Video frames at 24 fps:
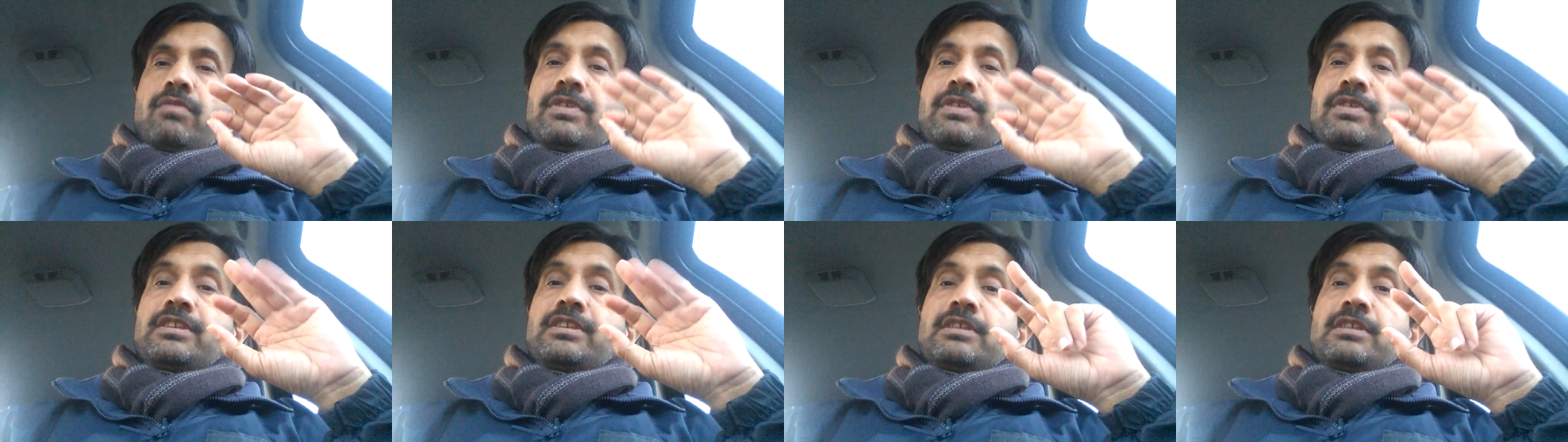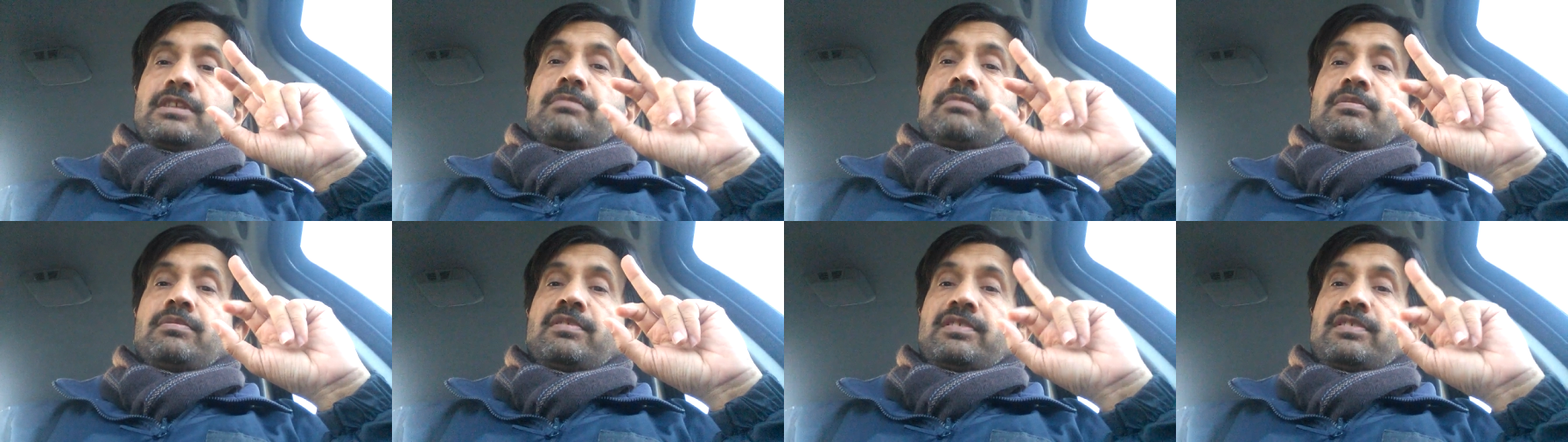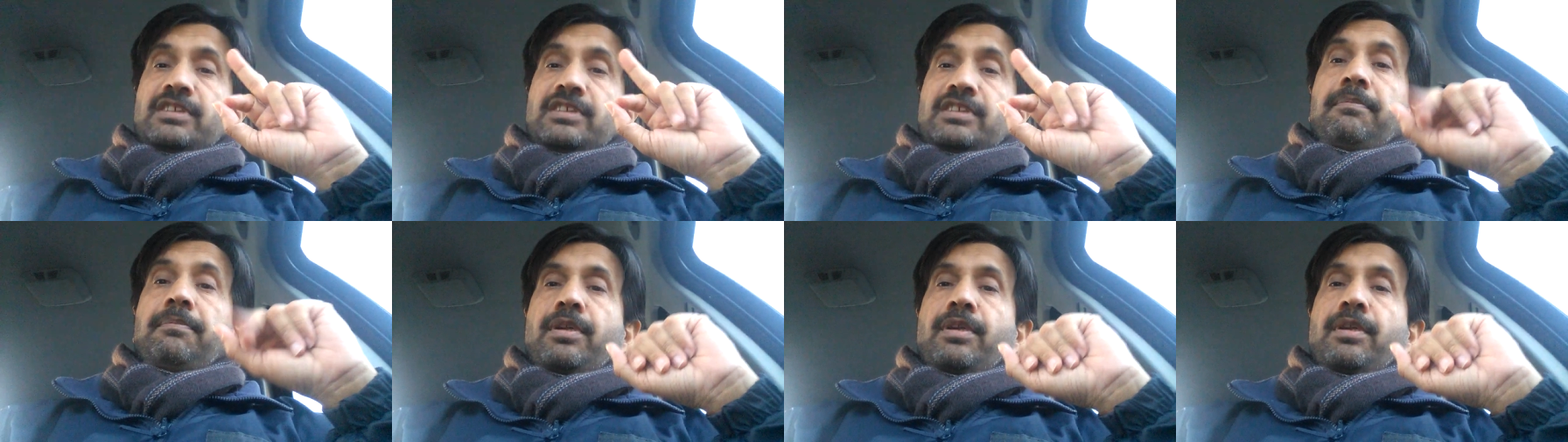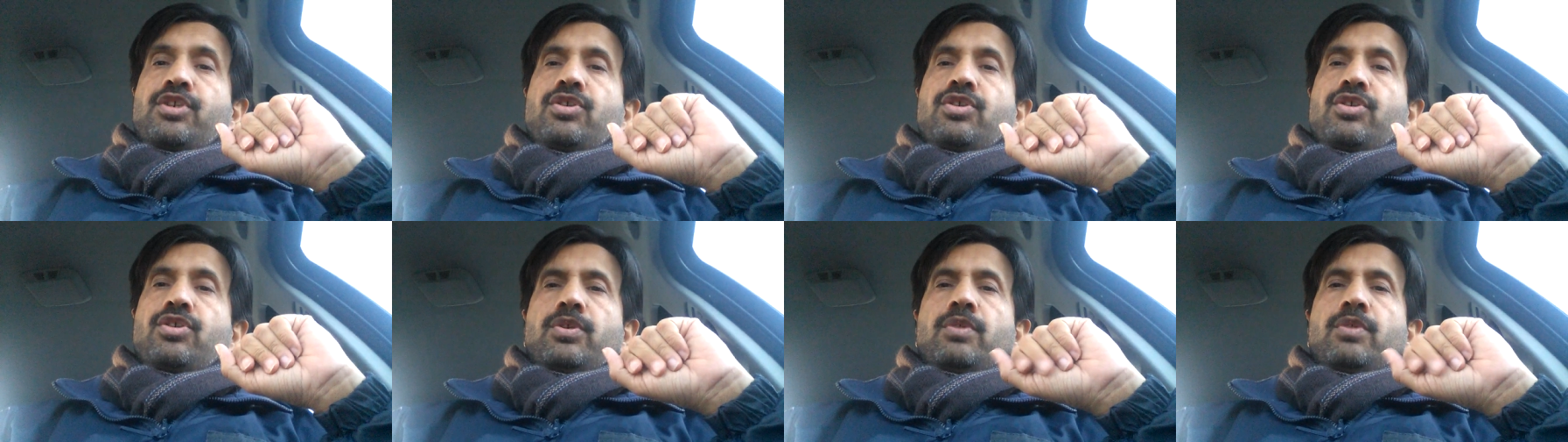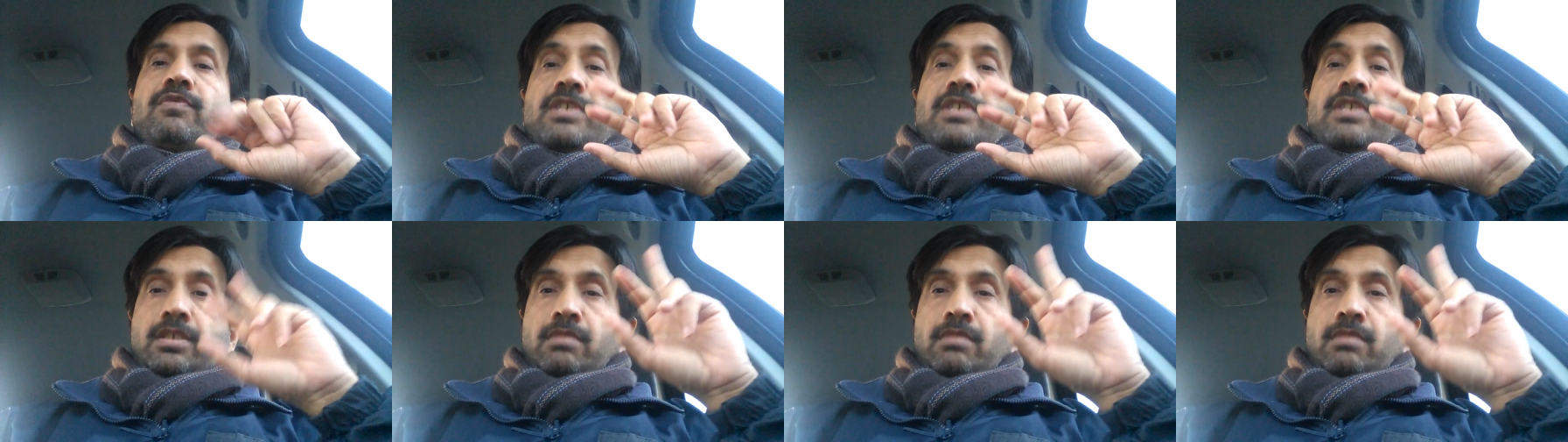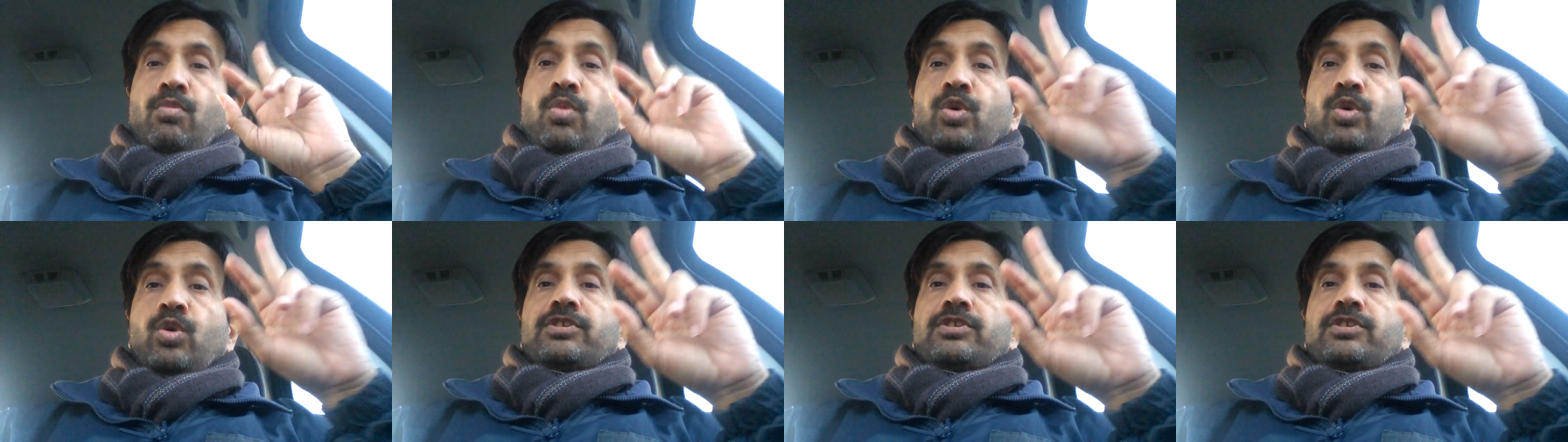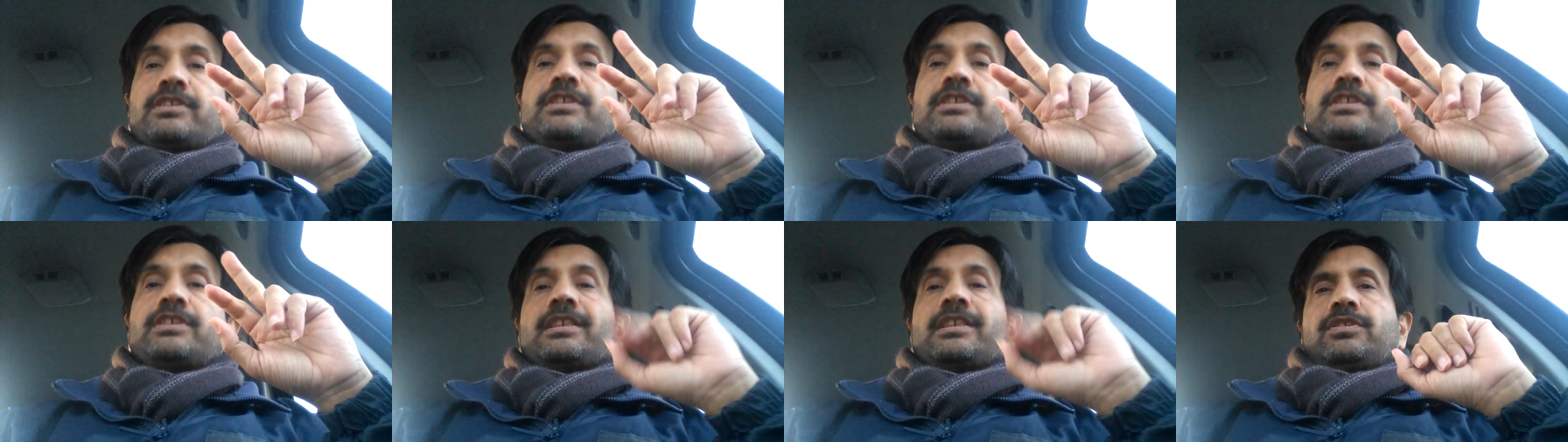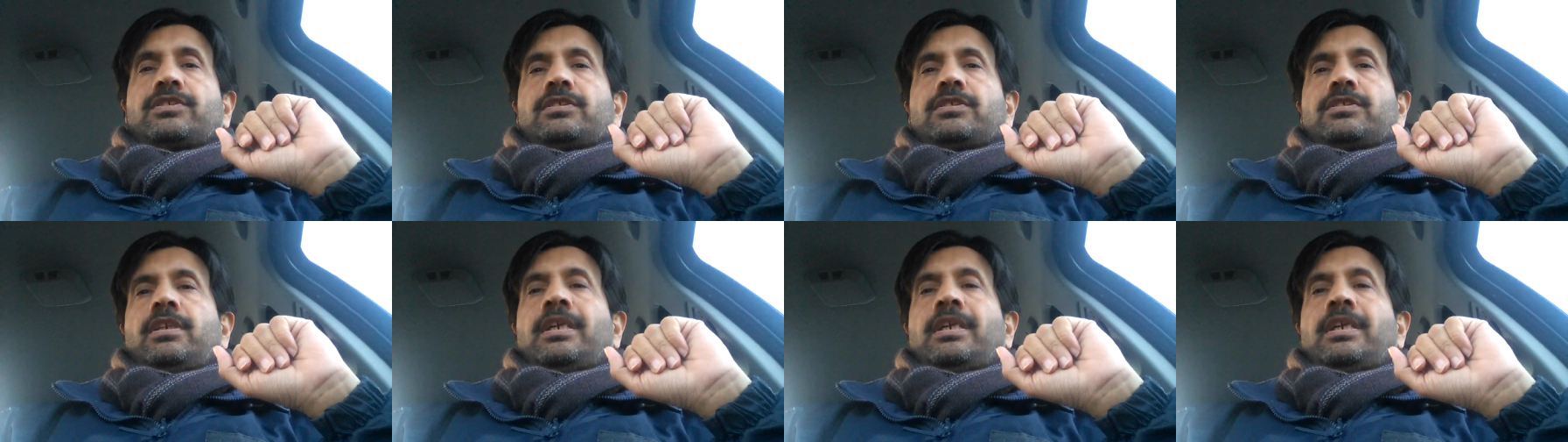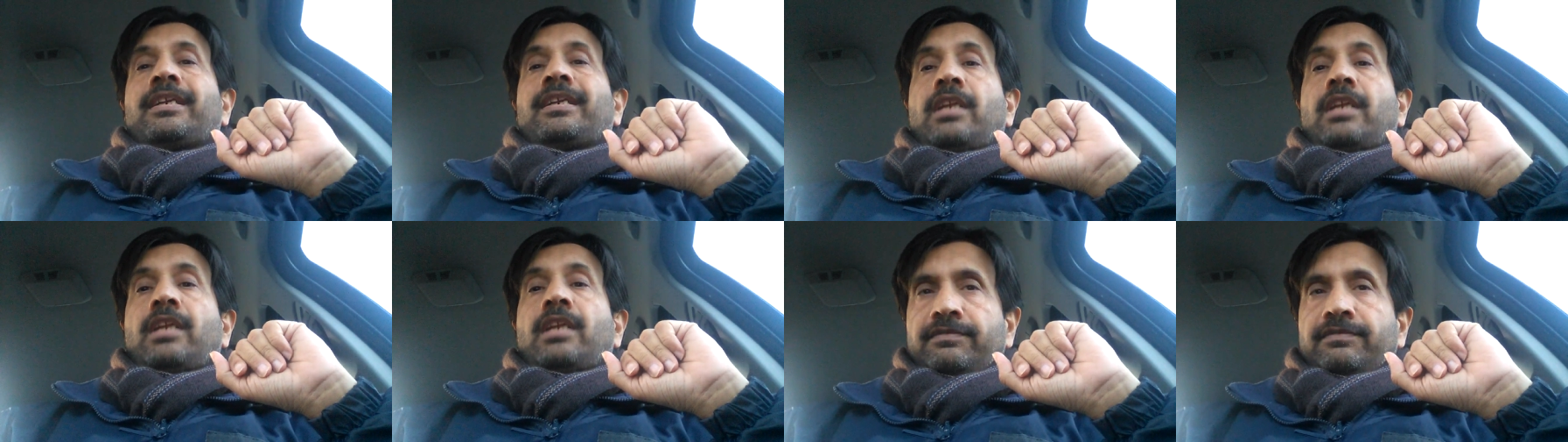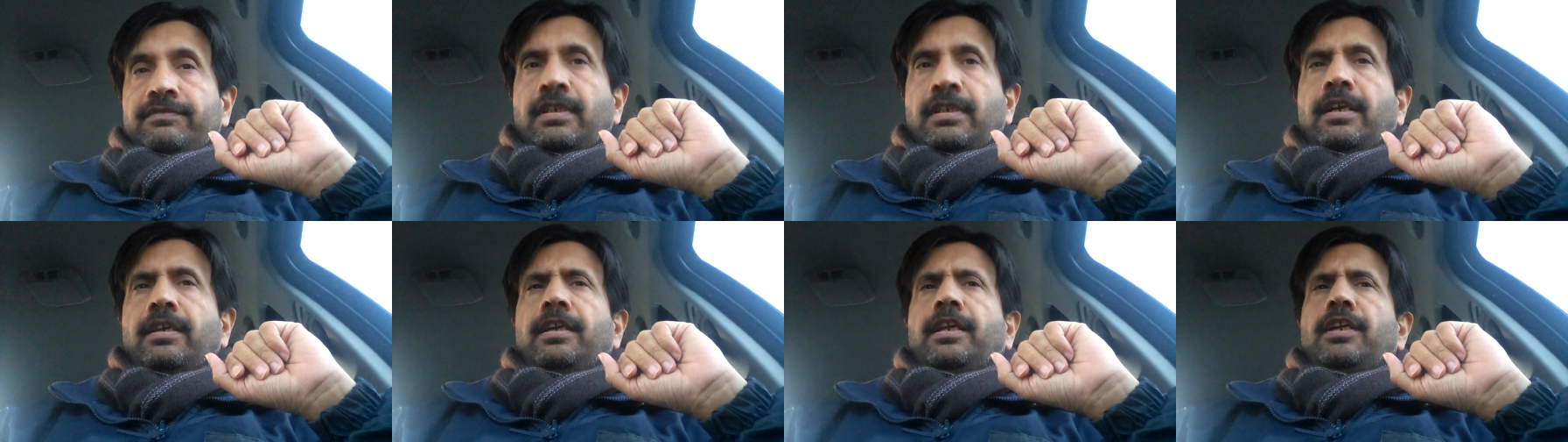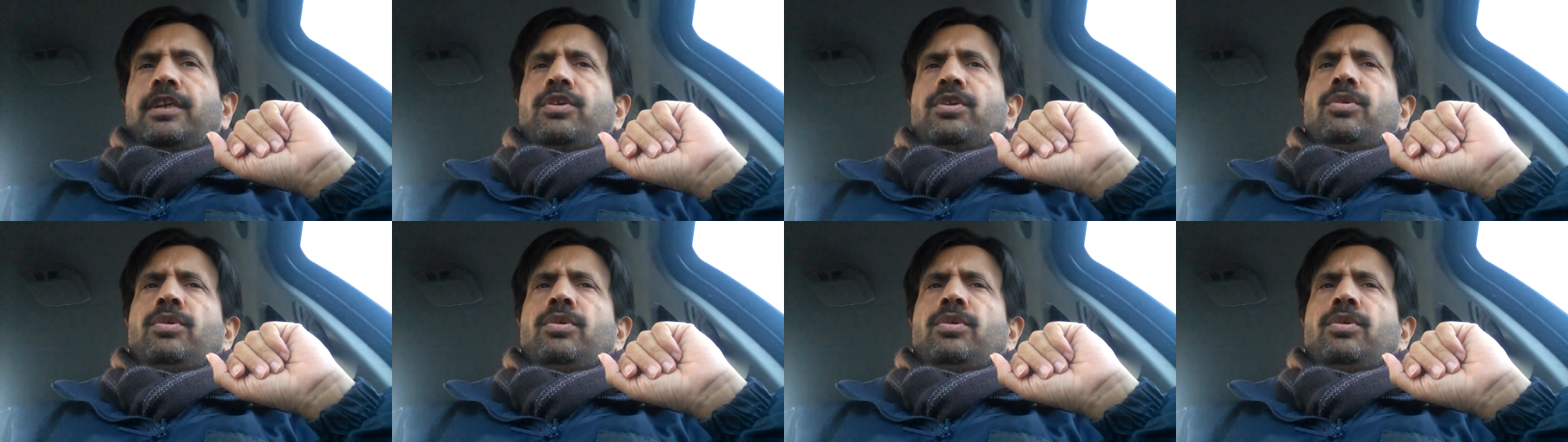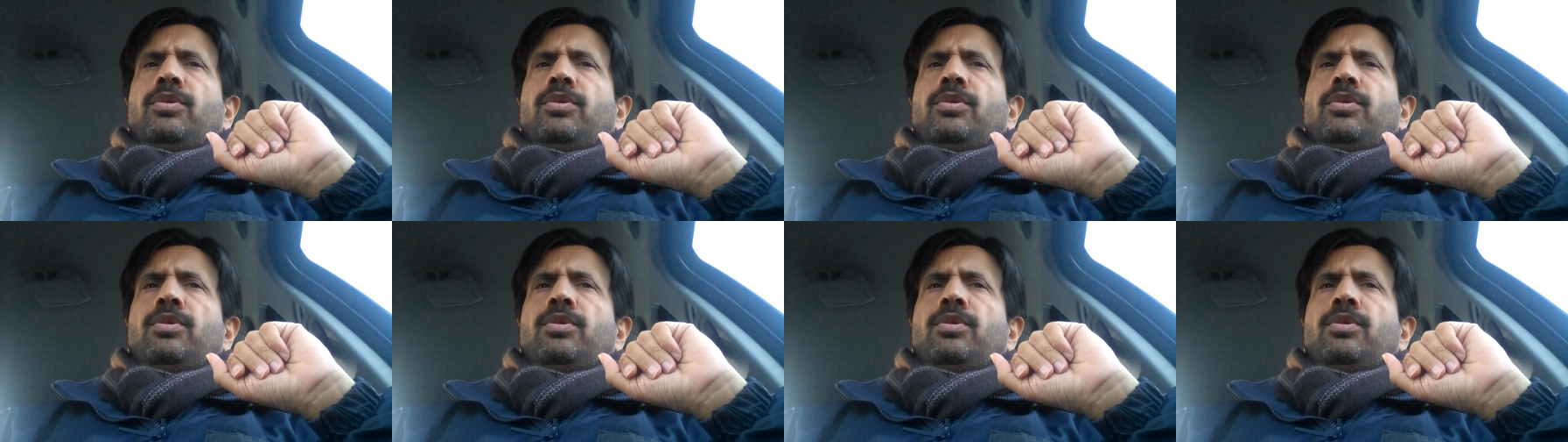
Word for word: What are the symptoms of the septic shock, which is the most serious and life threatening, you know?